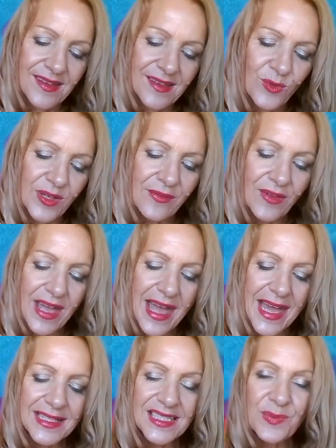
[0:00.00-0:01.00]
Whatever
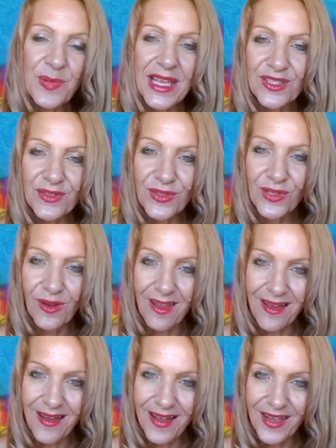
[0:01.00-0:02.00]
aspect of your
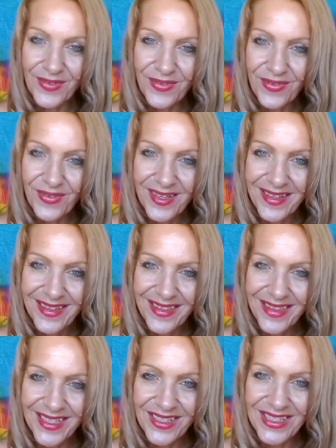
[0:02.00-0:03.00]
life
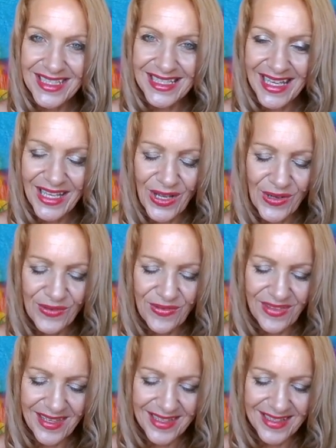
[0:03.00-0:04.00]
that you need to let go
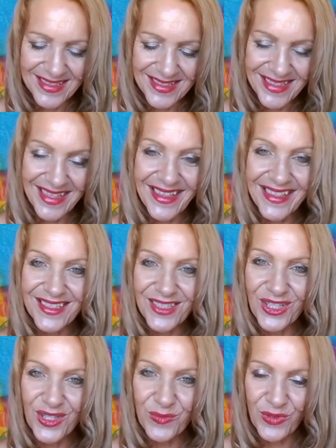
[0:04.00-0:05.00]
of things, yeah,
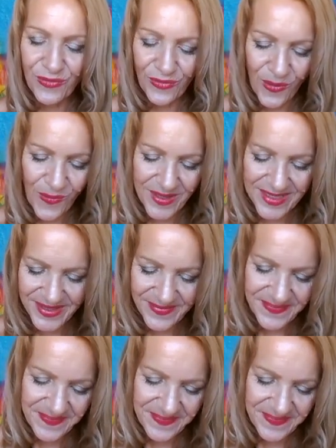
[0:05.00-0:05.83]
so you can move forward.